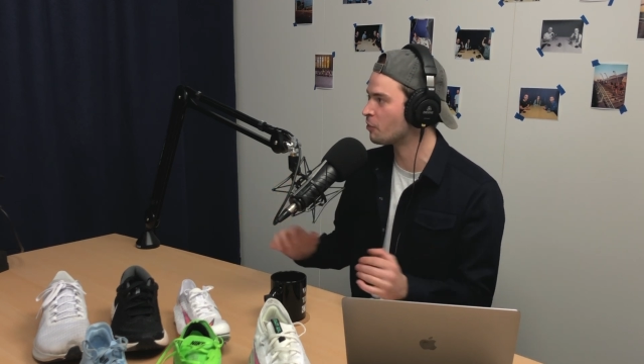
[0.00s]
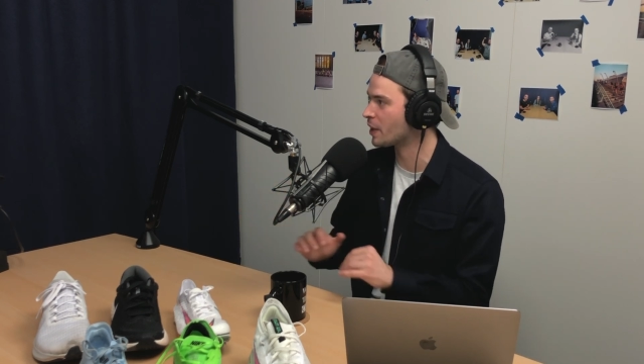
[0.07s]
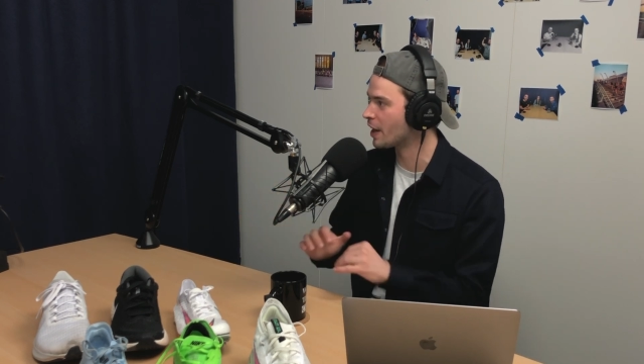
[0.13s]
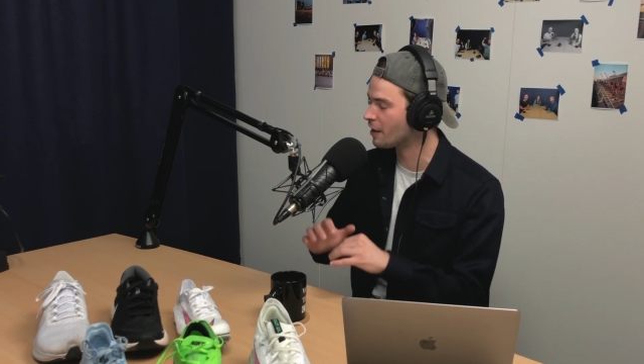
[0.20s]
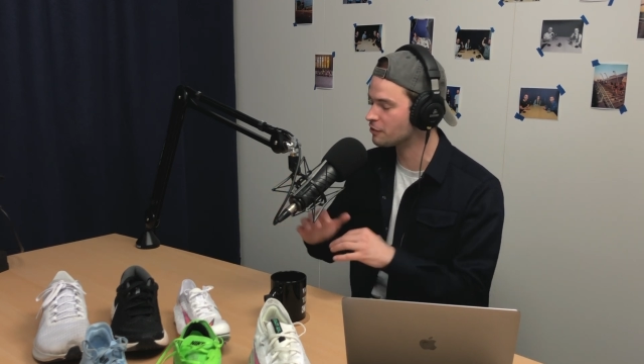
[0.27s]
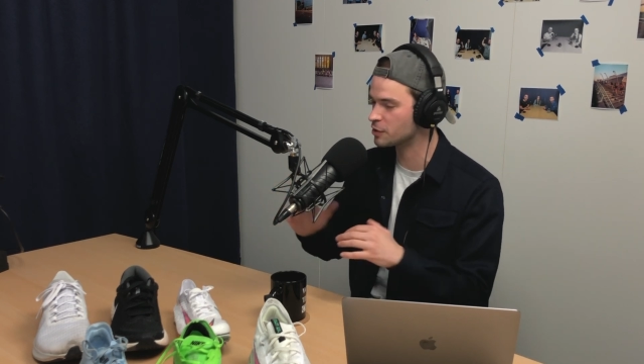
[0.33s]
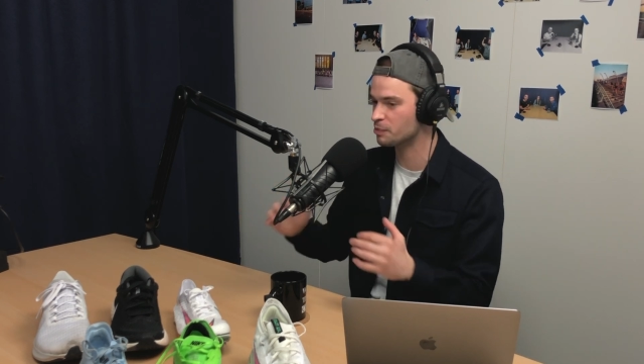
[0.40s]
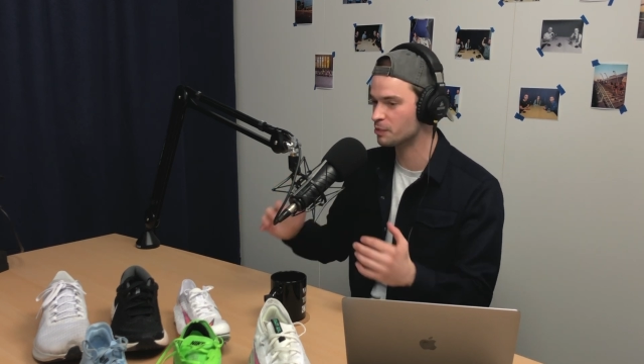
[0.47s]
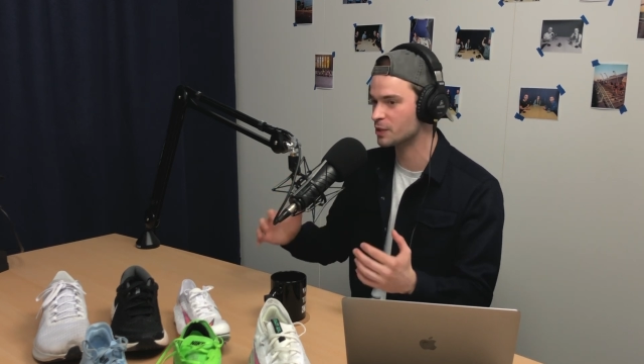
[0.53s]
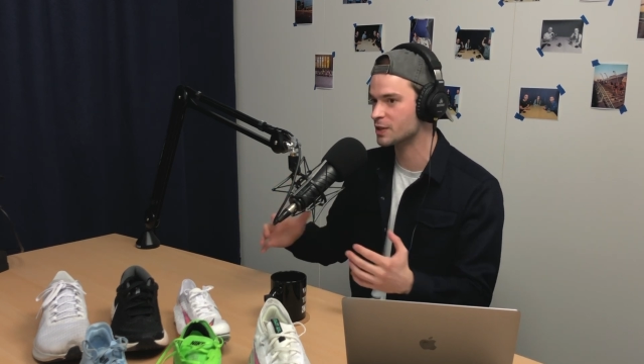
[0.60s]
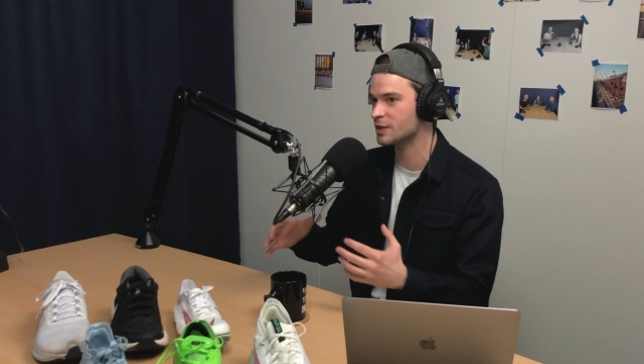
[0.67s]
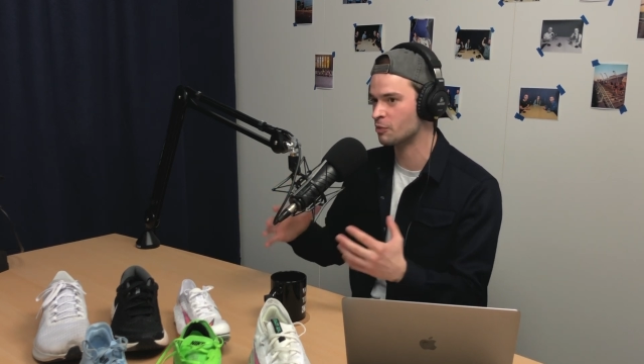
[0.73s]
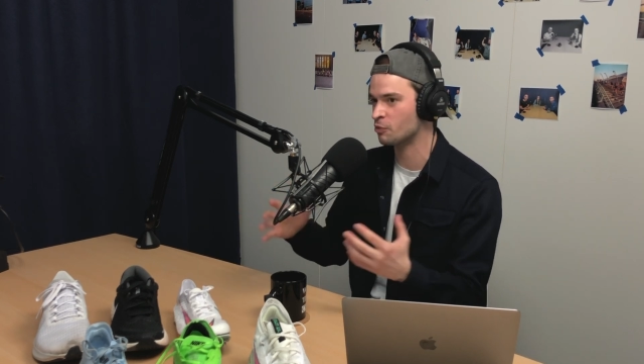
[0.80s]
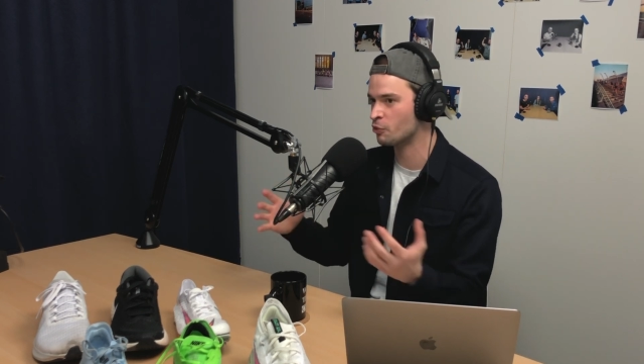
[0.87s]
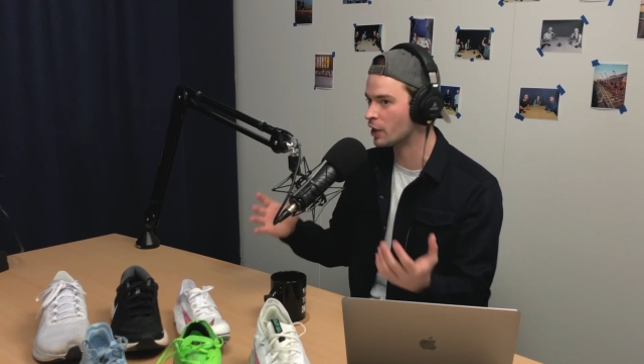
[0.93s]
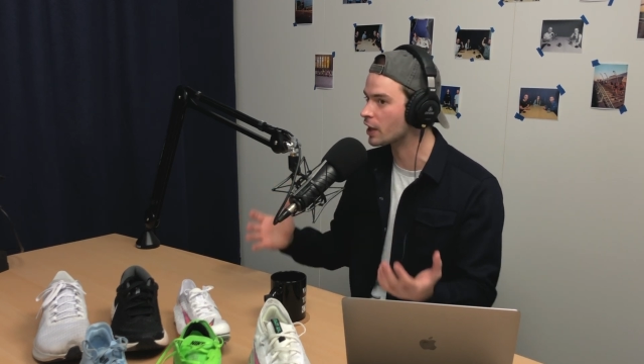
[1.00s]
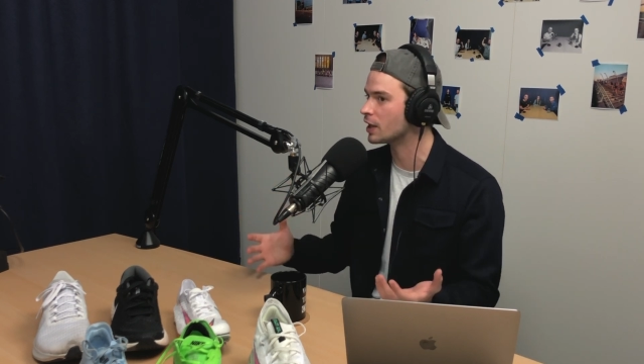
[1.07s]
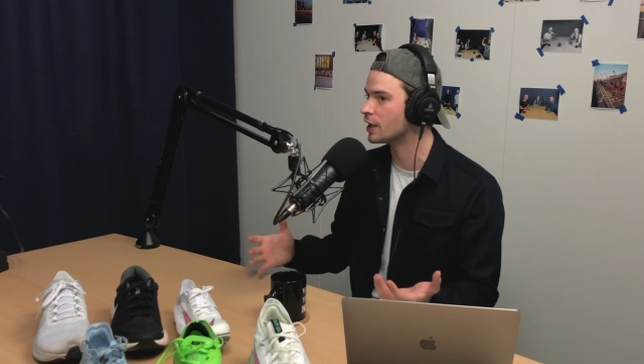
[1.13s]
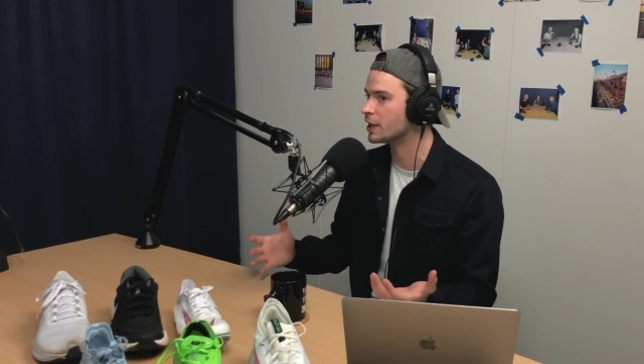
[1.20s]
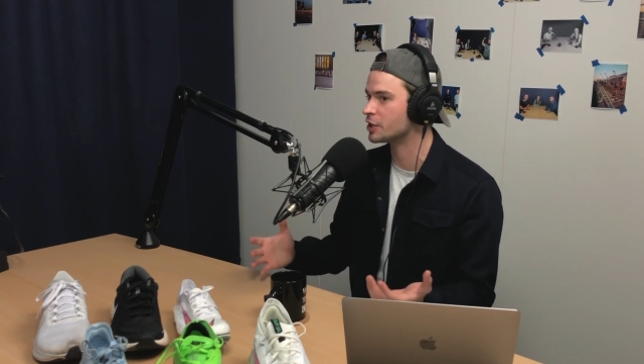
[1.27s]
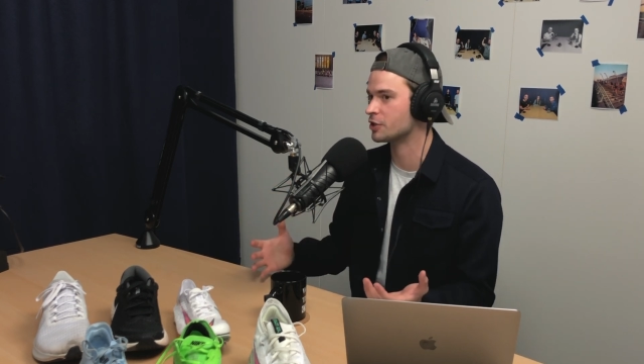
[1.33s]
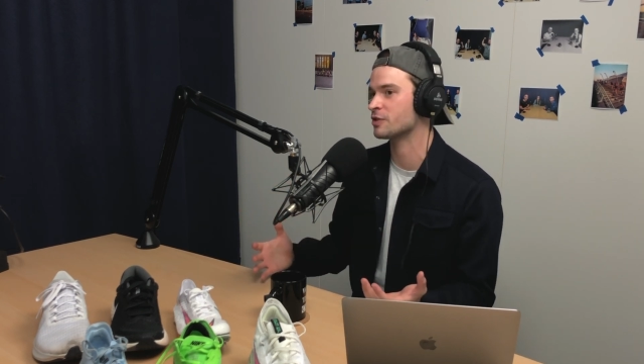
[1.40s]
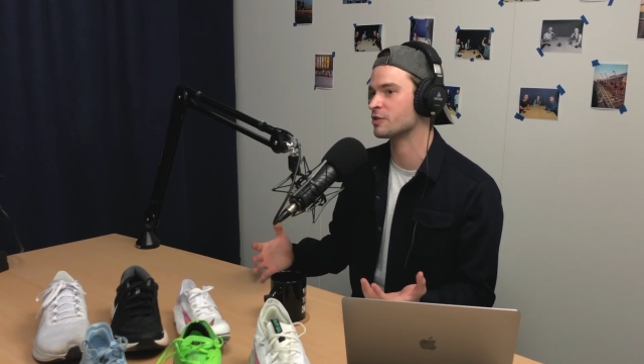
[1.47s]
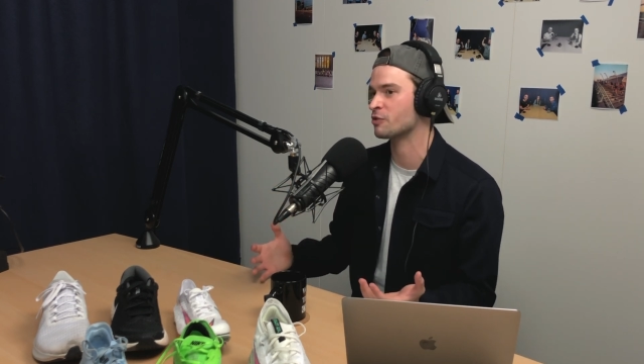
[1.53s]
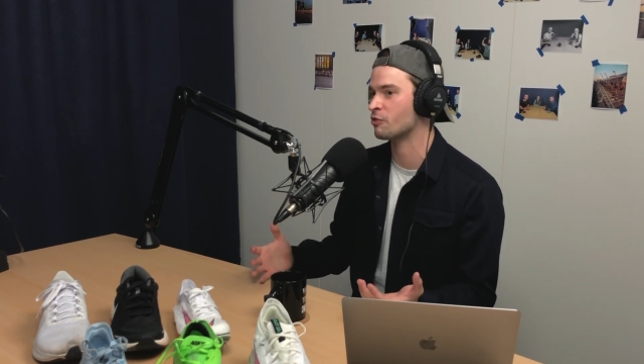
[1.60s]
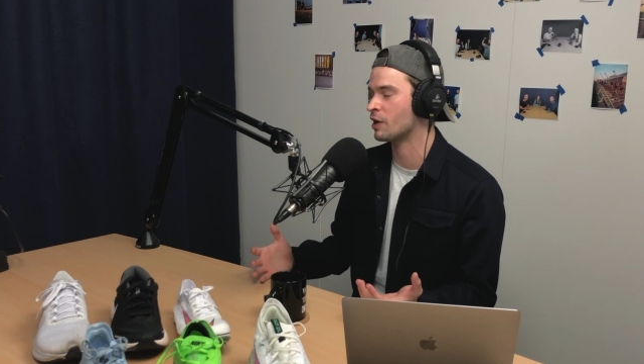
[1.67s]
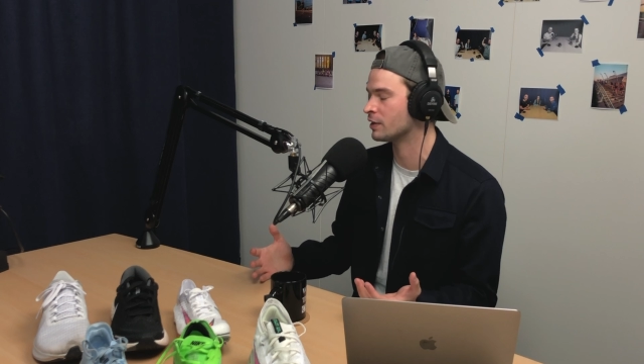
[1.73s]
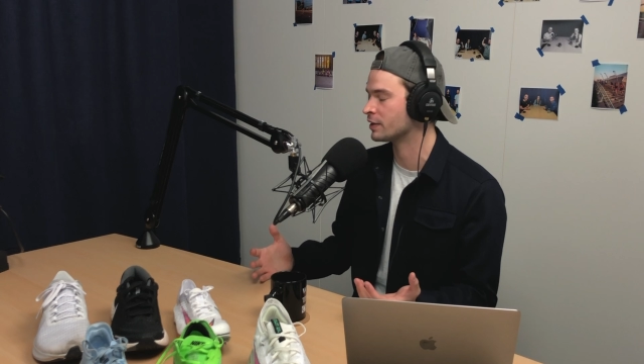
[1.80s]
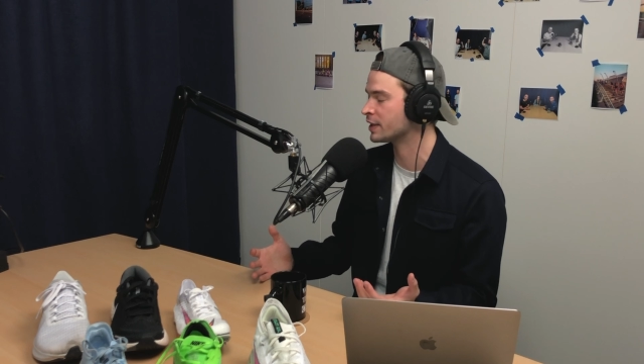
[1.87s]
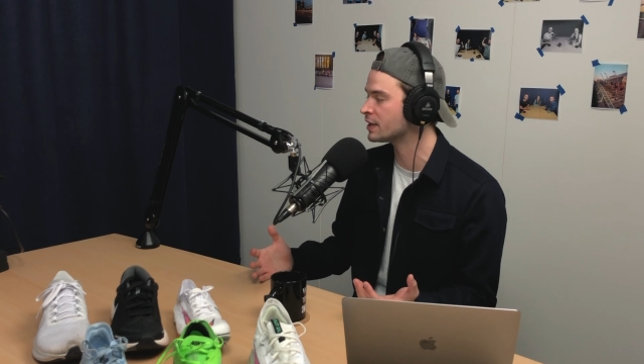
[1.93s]
we have to put some regulations
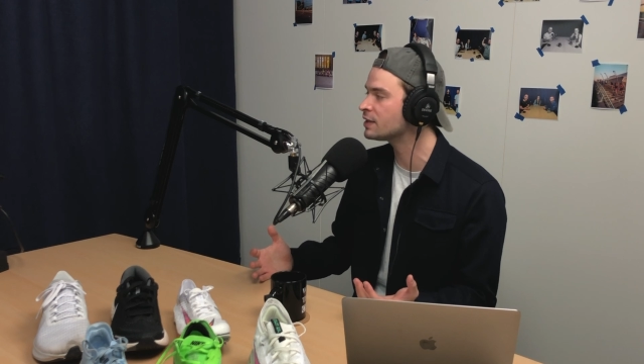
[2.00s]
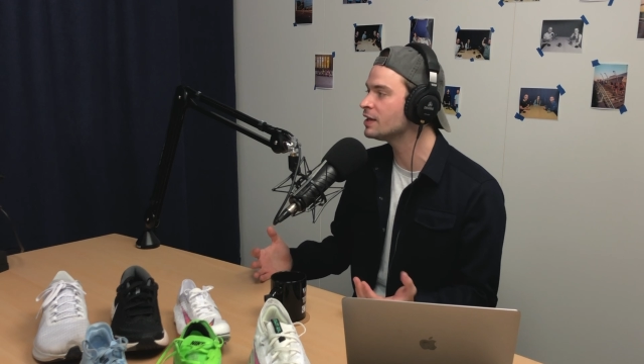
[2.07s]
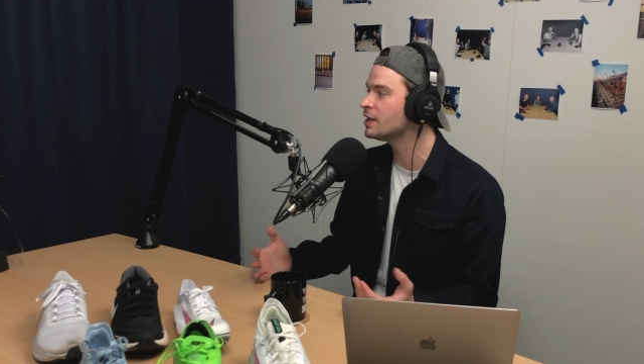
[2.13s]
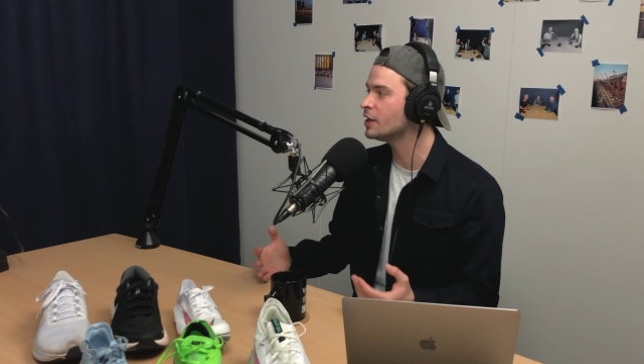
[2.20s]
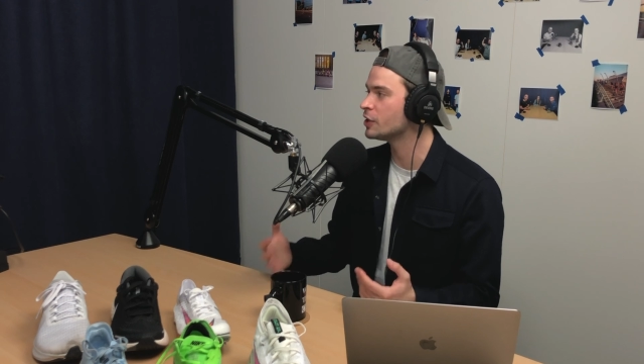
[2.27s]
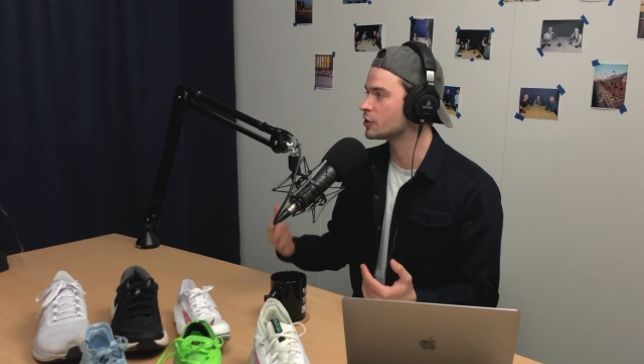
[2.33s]
around it